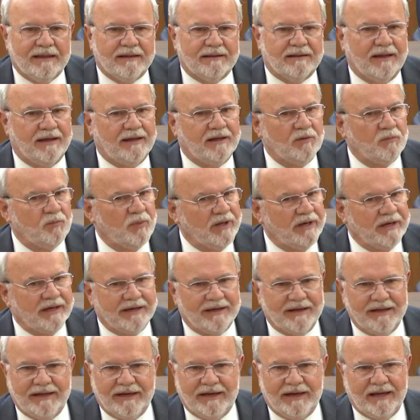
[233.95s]
they had been
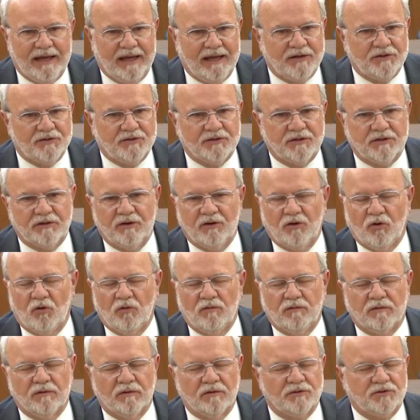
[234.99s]
in litigation
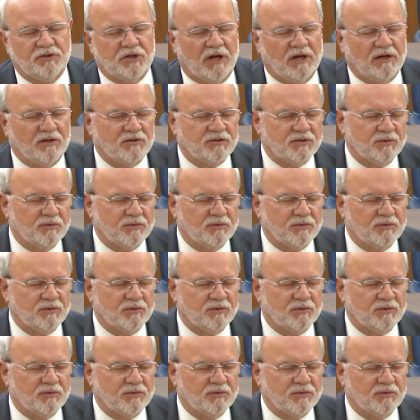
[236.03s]
over child